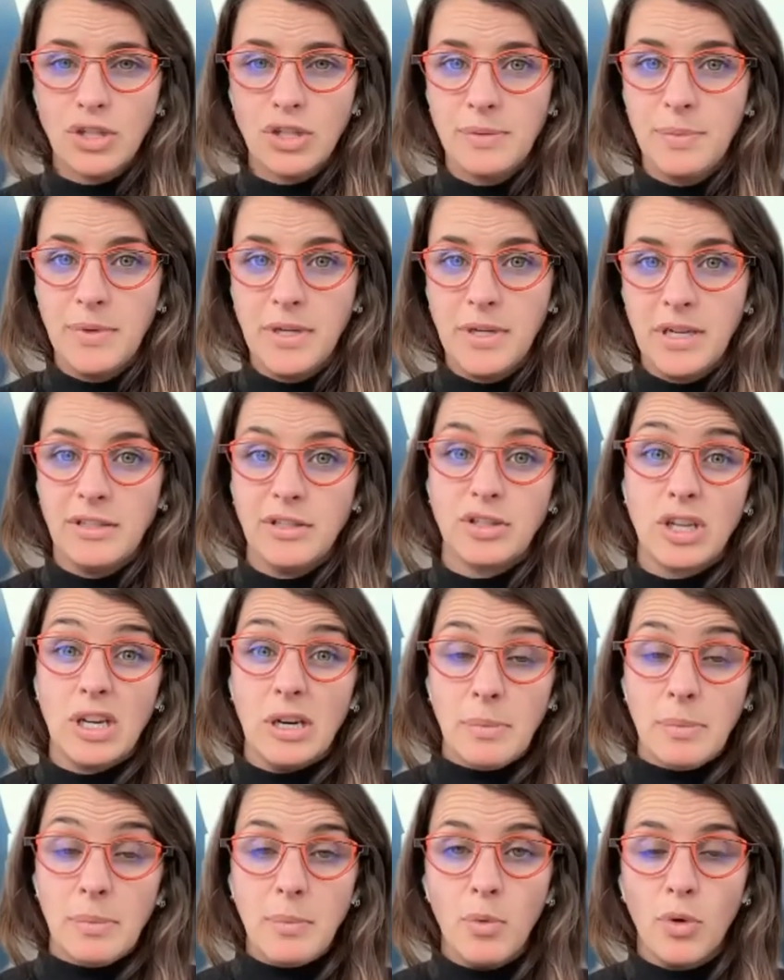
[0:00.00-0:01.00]
just because it's
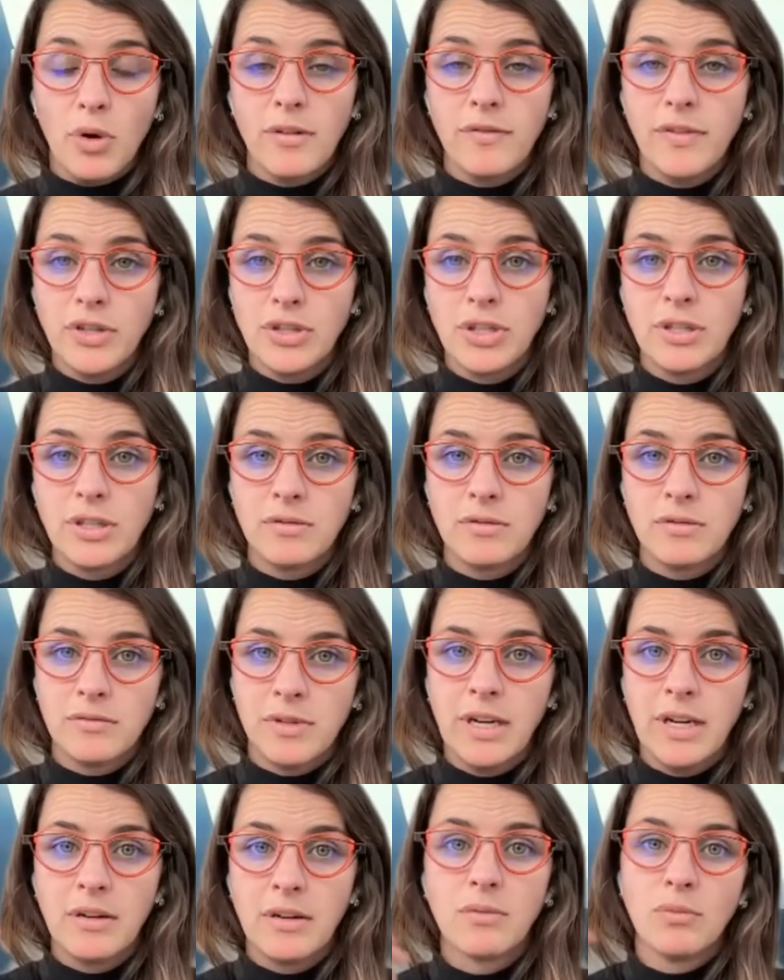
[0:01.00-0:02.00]
going to be more efficient
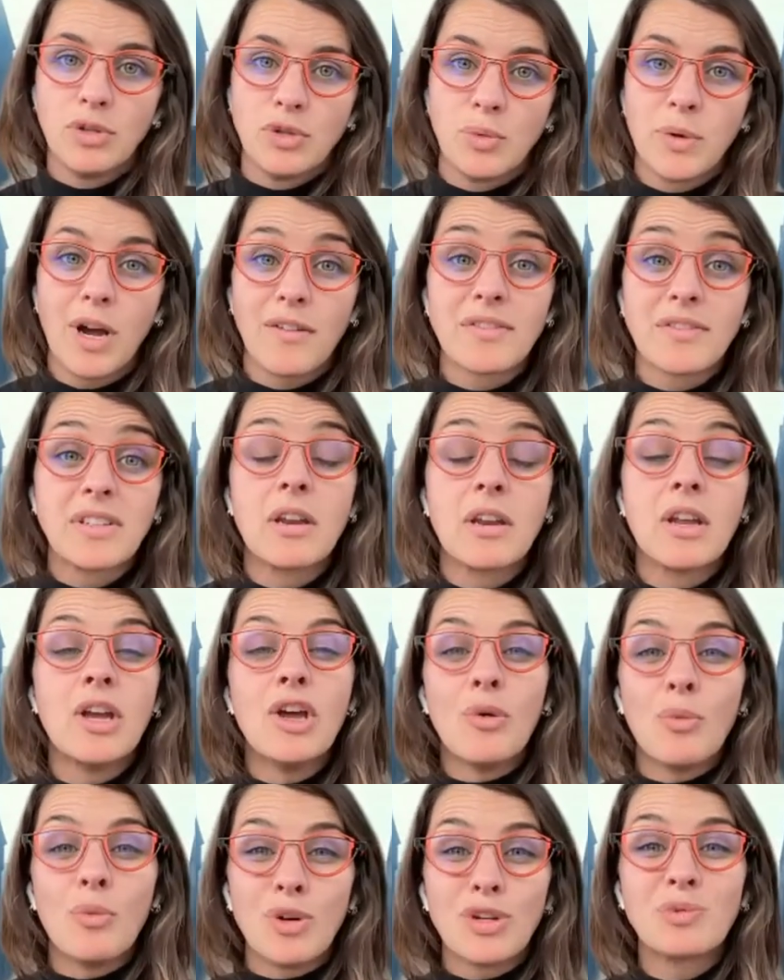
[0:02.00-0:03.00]
right which we often
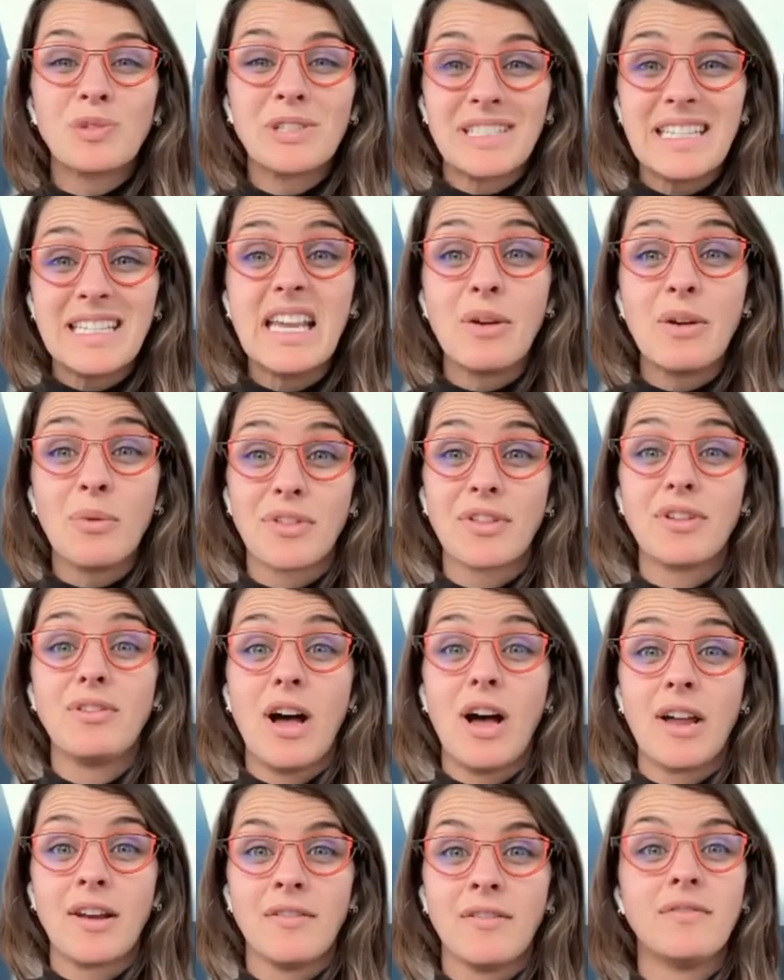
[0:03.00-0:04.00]
which we're seeing with a
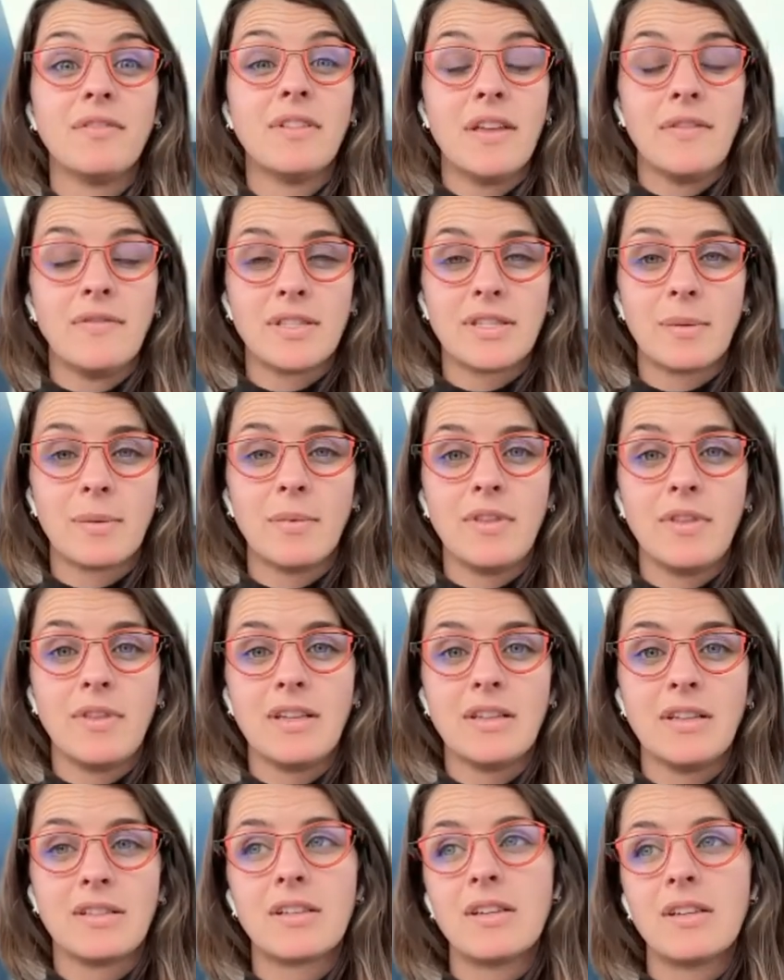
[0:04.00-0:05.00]
lot of even some of
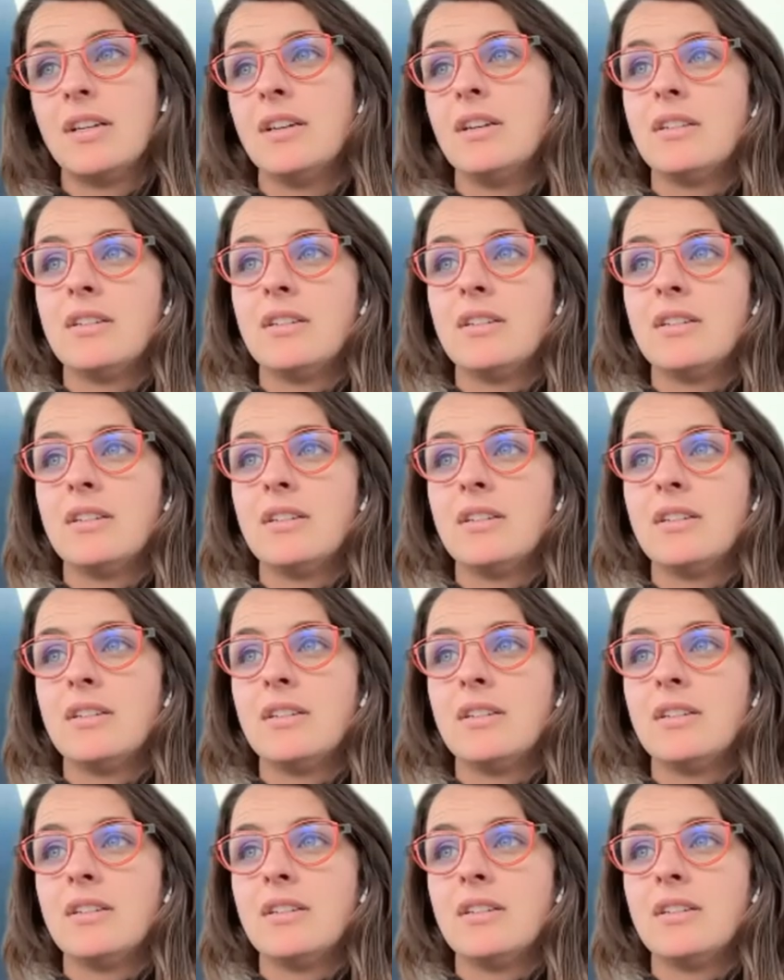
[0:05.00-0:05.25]
these